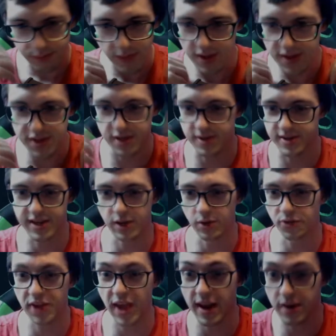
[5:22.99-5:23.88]
so deal
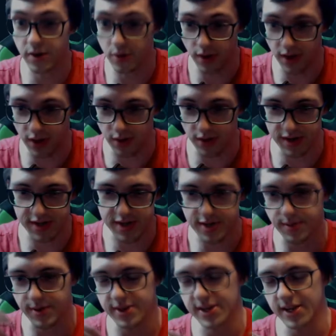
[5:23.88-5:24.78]
10 to a unit,
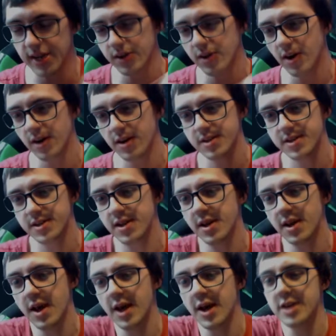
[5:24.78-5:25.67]
summon a 10 cost,
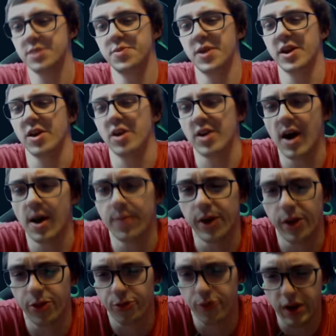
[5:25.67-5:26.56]
depending on how
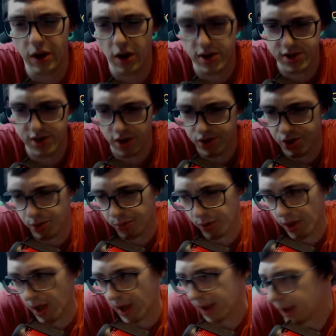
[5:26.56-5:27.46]
many 3-cost cards you
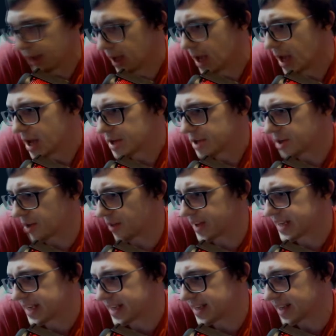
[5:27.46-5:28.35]
play. So
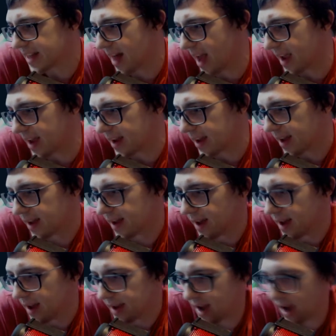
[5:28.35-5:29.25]
this is like
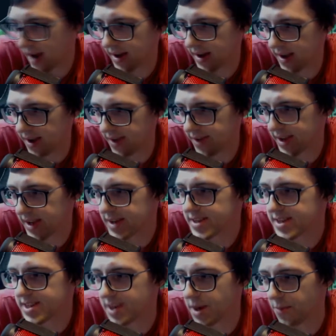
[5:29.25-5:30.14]
kind of giving us
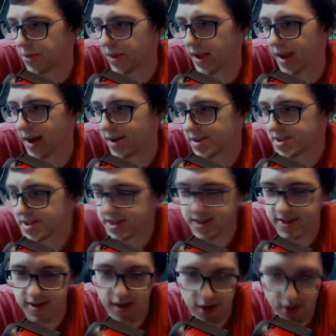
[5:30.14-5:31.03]
something
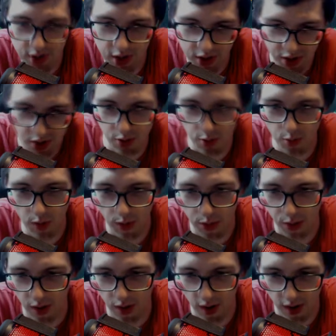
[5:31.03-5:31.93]
else to do with
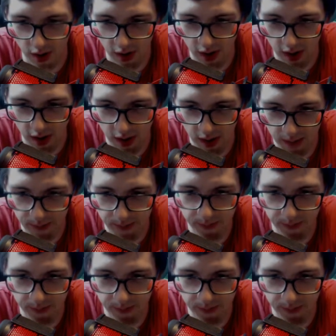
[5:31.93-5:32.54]
our